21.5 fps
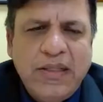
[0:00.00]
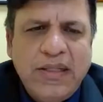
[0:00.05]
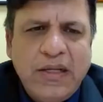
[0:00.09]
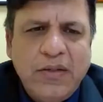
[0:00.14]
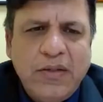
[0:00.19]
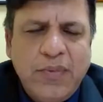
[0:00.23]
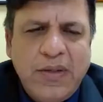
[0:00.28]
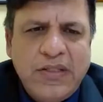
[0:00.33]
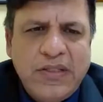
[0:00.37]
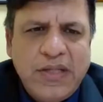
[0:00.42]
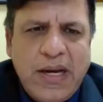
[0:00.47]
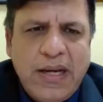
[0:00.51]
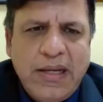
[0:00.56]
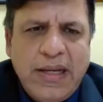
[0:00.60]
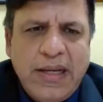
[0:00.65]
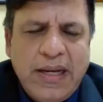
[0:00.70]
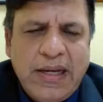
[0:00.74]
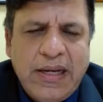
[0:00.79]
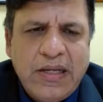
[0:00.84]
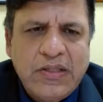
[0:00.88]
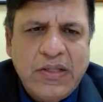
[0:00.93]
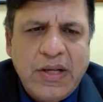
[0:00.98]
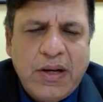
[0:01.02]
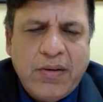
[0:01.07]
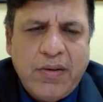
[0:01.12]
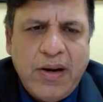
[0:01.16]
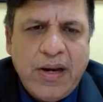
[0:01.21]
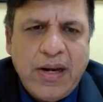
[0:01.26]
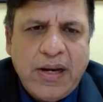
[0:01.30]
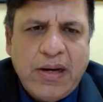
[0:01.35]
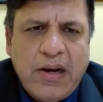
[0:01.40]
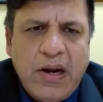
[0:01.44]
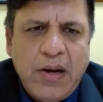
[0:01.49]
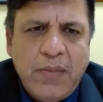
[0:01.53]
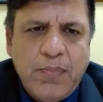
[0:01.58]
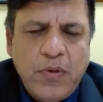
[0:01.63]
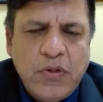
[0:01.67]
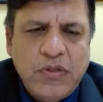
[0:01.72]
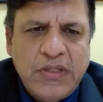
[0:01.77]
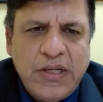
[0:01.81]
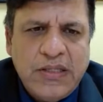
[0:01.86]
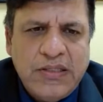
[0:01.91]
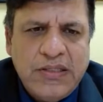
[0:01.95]
things which I like is the credit card
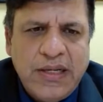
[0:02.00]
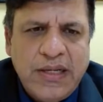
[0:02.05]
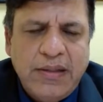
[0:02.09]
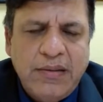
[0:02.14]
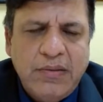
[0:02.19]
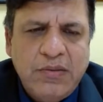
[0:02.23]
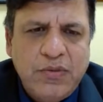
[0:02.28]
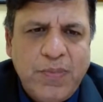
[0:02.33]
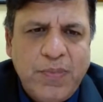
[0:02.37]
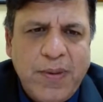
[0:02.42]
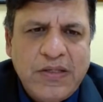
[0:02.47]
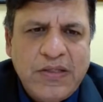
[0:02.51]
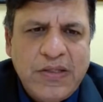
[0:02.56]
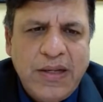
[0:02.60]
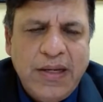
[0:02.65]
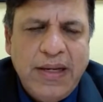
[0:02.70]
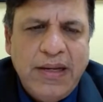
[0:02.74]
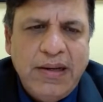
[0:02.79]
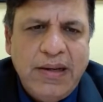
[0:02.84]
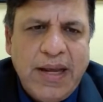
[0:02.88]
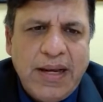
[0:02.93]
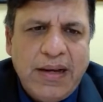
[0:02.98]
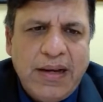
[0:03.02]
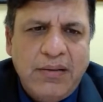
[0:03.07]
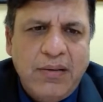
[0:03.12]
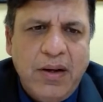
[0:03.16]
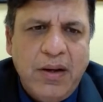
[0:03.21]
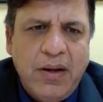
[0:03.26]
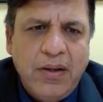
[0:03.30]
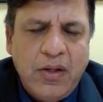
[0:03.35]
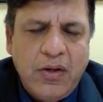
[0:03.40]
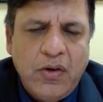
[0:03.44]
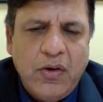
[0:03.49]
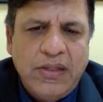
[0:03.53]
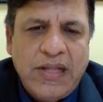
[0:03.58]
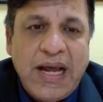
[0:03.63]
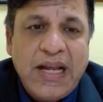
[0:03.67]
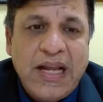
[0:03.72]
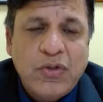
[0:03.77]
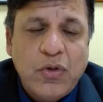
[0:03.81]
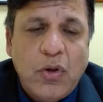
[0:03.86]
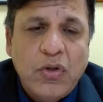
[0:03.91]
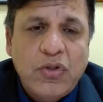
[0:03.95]
processing, especially
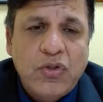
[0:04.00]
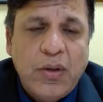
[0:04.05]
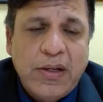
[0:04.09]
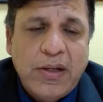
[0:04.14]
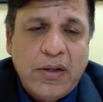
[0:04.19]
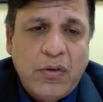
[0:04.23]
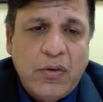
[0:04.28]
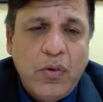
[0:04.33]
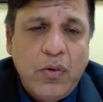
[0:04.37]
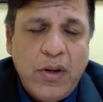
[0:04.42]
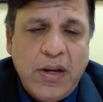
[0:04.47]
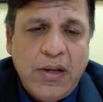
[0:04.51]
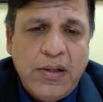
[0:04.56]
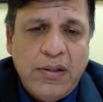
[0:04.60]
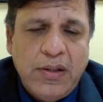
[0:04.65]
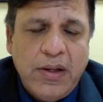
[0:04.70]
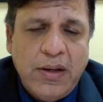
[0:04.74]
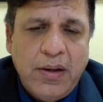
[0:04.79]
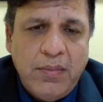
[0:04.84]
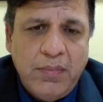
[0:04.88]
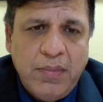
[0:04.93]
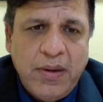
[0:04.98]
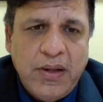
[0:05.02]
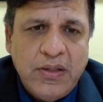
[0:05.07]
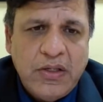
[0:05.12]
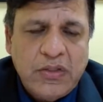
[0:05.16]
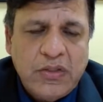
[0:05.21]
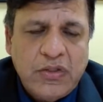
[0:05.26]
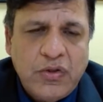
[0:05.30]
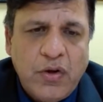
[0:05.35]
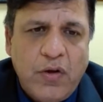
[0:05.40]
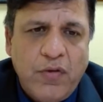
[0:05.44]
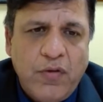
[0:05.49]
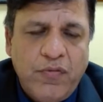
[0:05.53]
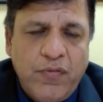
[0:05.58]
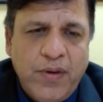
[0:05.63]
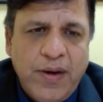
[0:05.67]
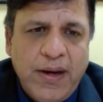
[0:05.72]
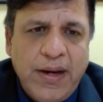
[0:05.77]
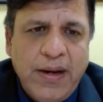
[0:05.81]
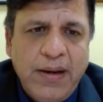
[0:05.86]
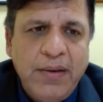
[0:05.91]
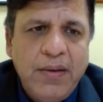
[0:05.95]
that's also included in the
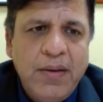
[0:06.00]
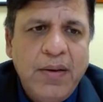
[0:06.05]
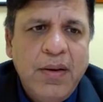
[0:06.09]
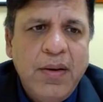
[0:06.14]
software.